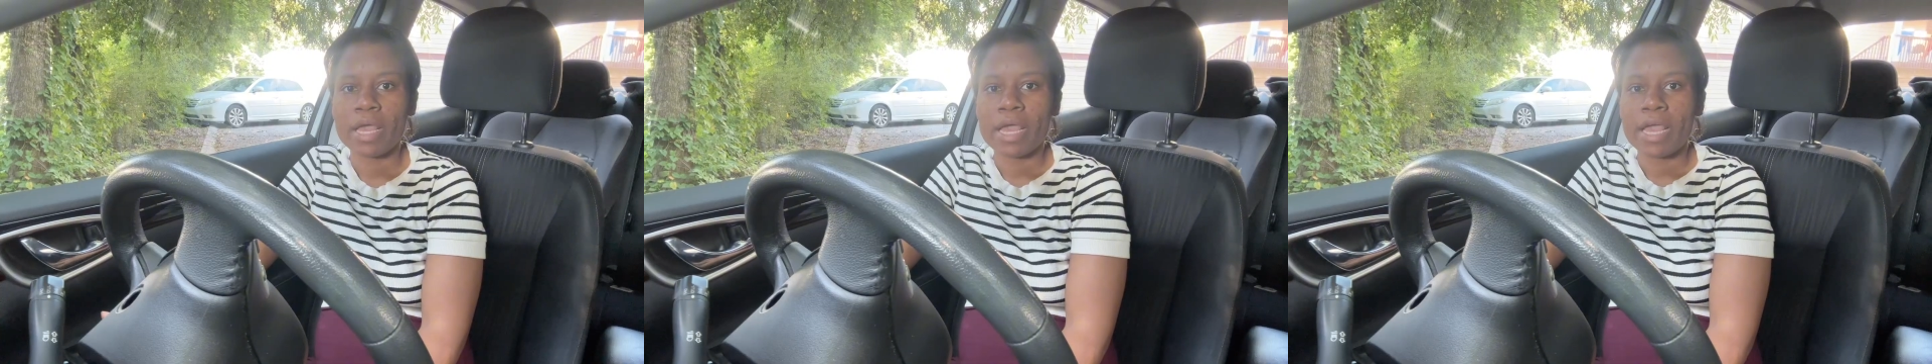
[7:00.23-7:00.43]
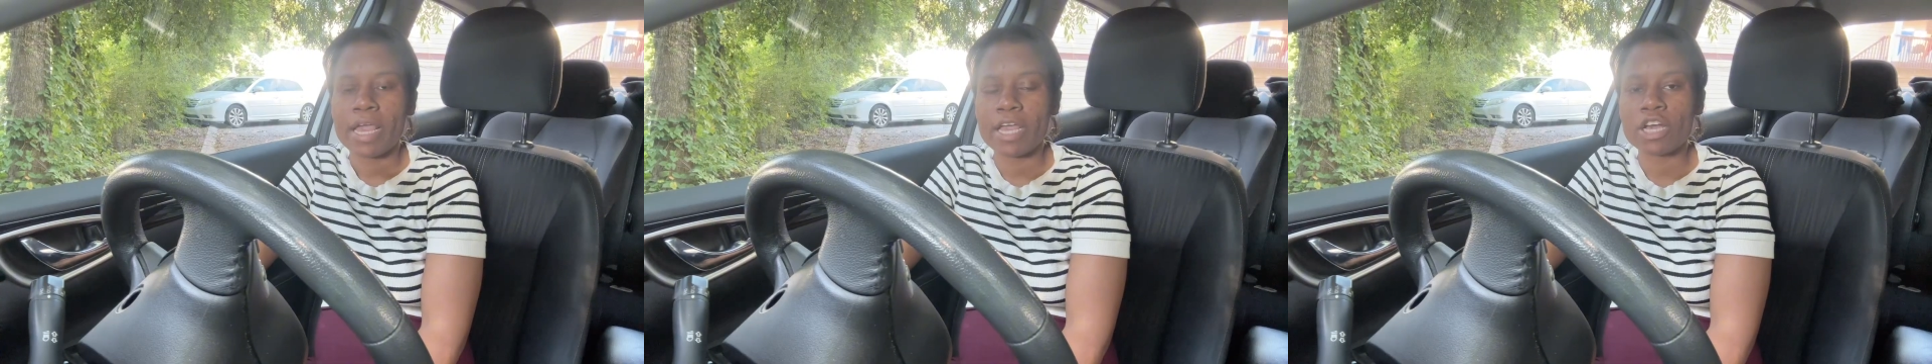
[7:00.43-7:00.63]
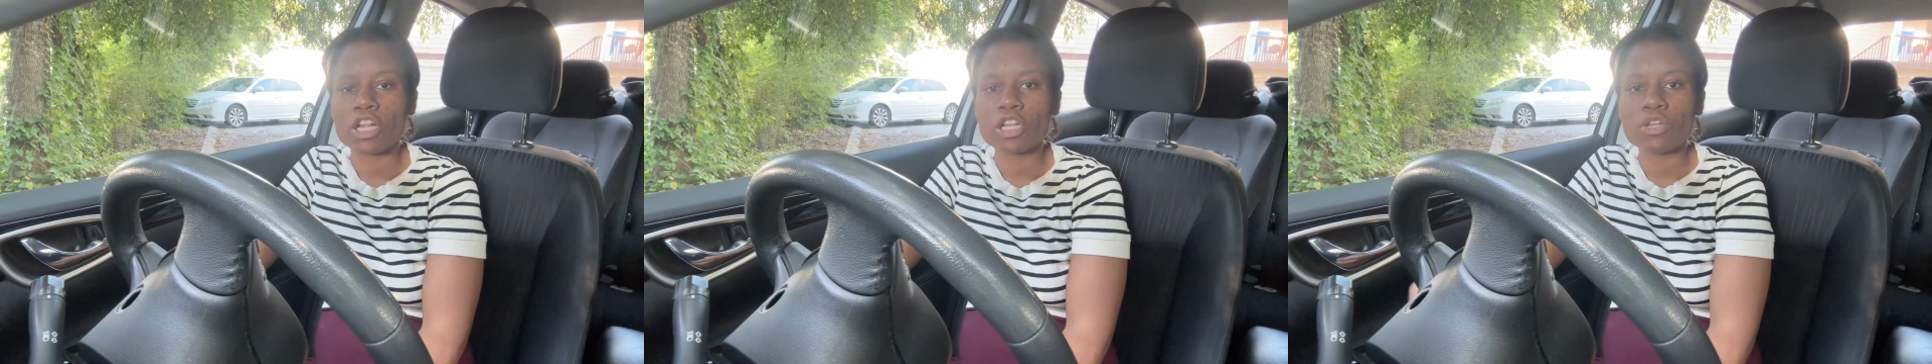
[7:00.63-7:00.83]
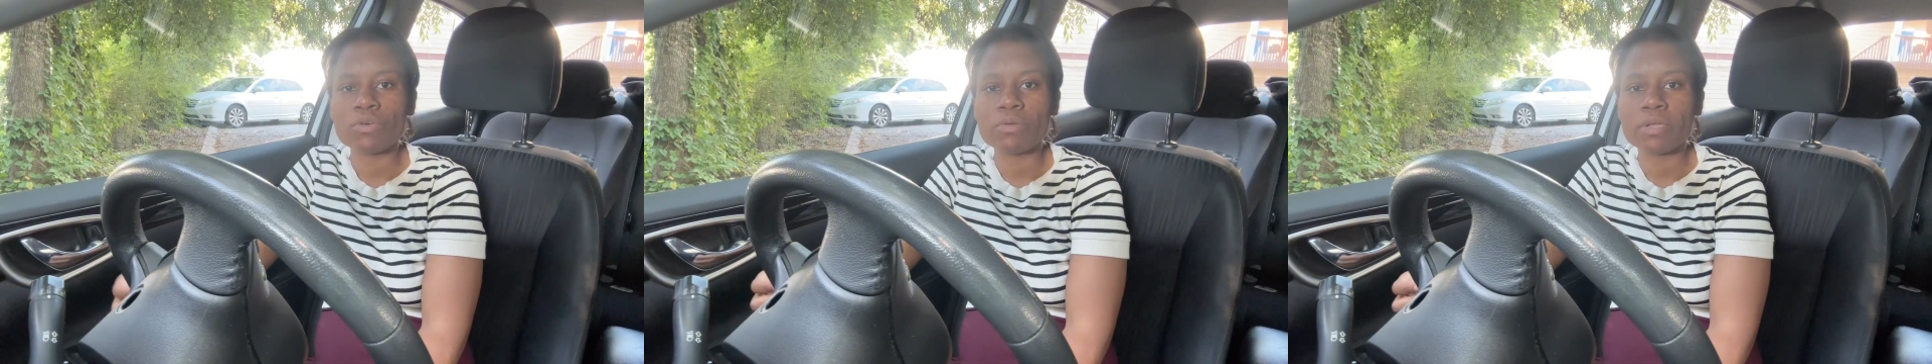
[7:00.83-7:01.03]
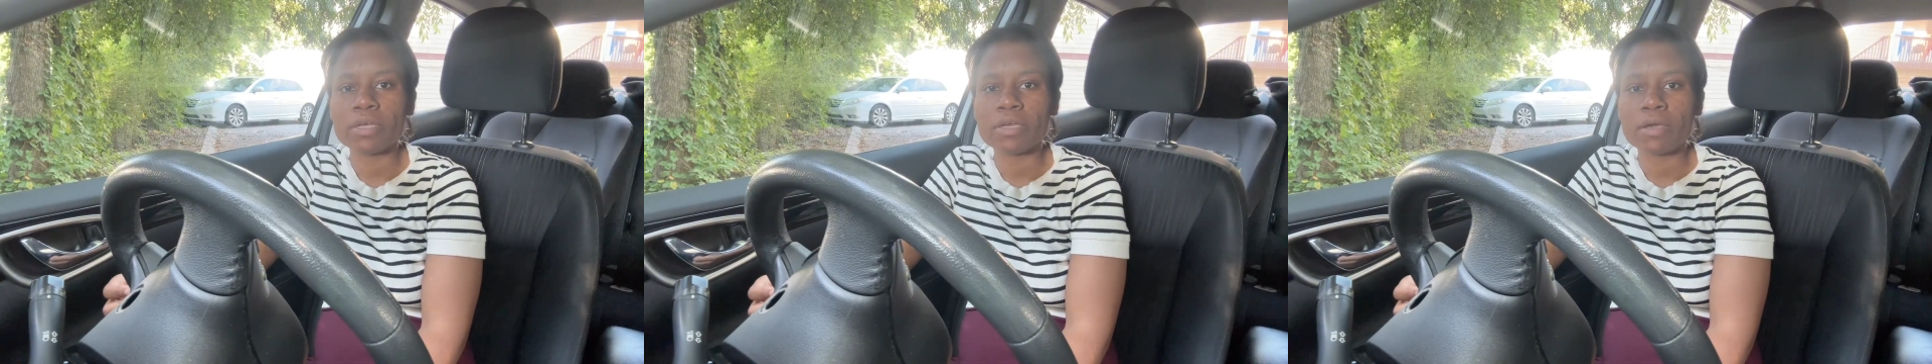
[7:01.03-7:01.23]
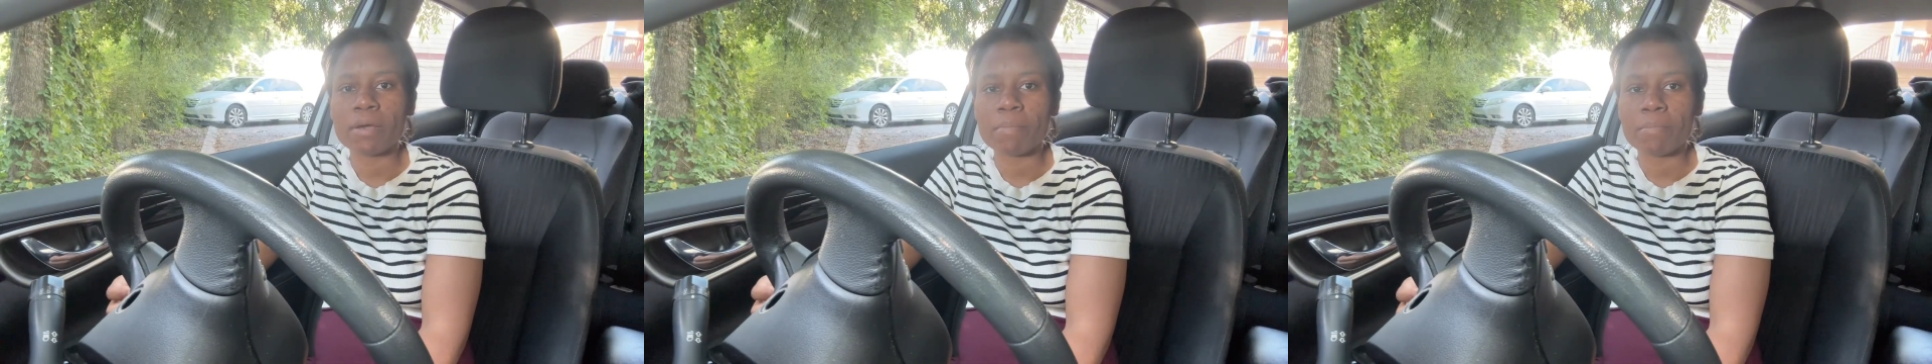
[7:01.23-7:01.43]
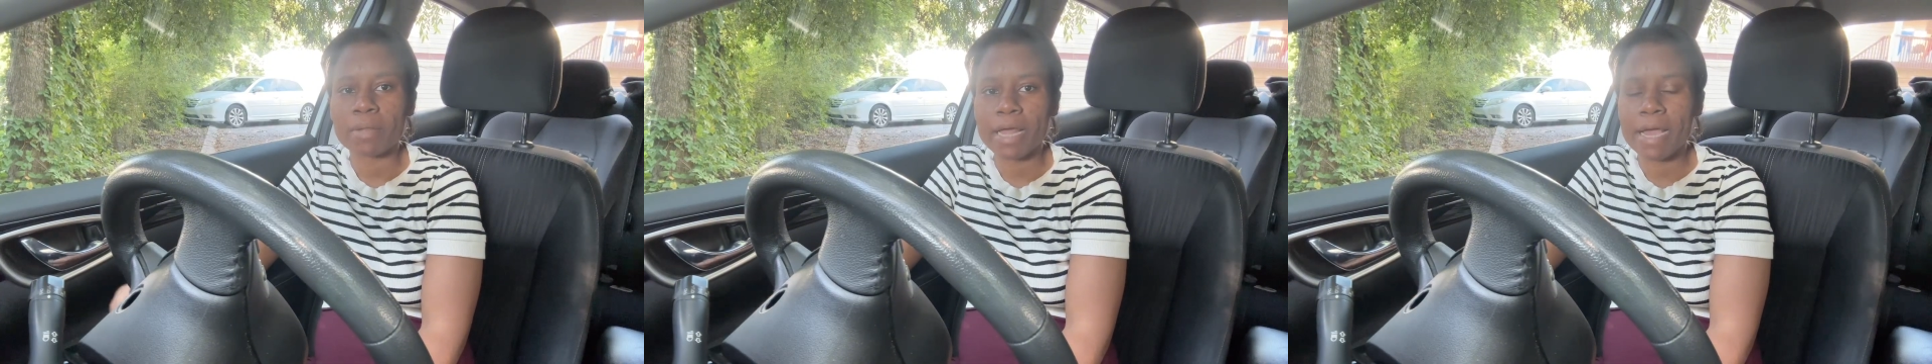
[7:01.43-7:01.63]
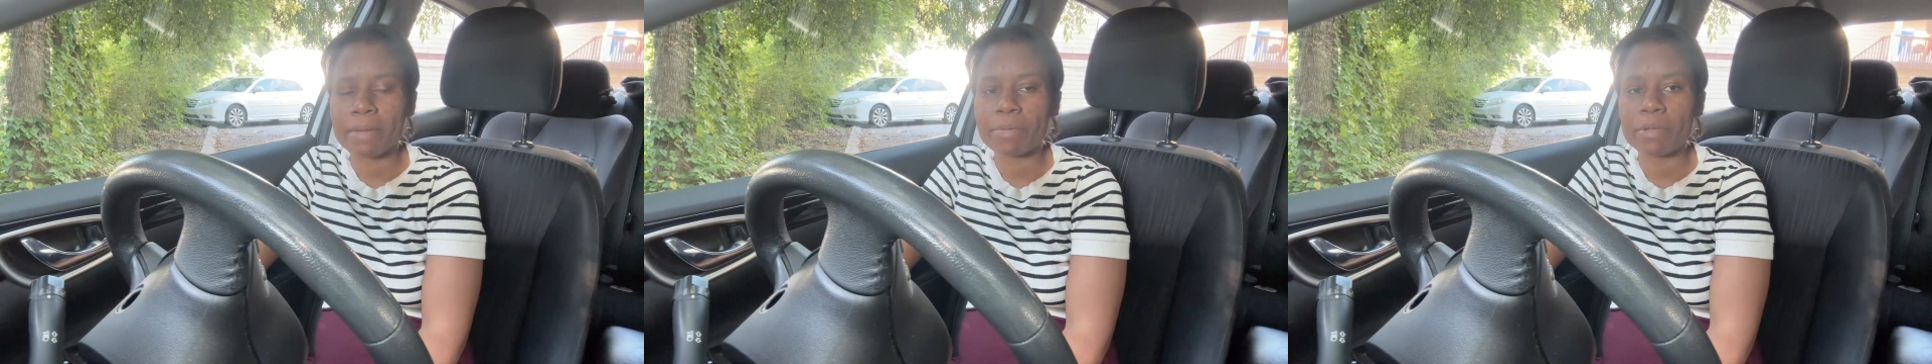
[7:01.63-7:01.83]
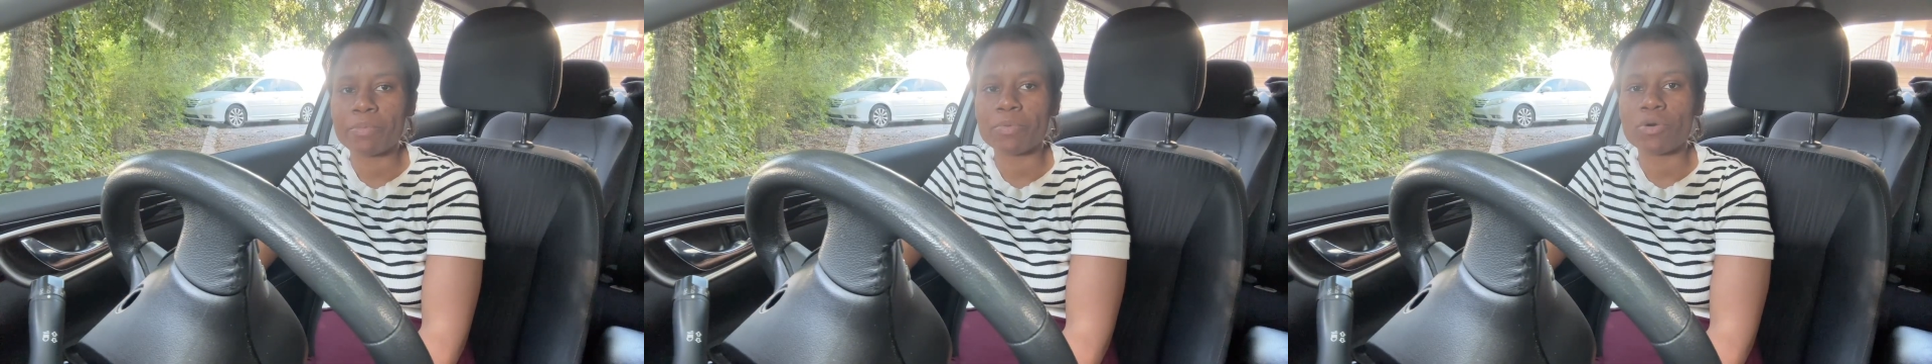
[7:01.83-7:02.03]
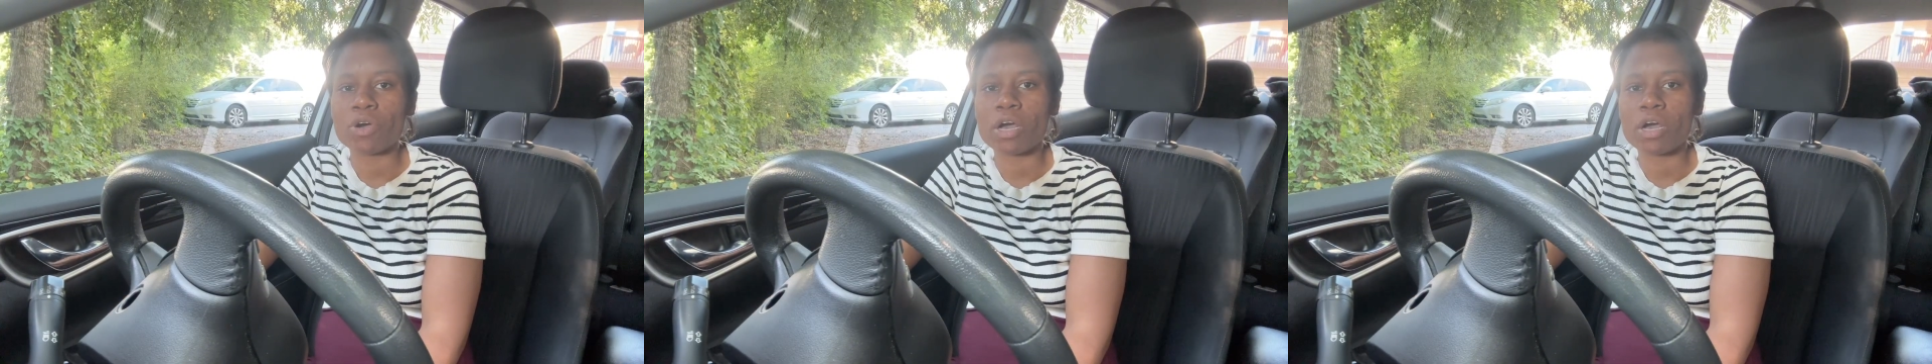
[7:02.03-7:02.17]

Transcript: including Black people,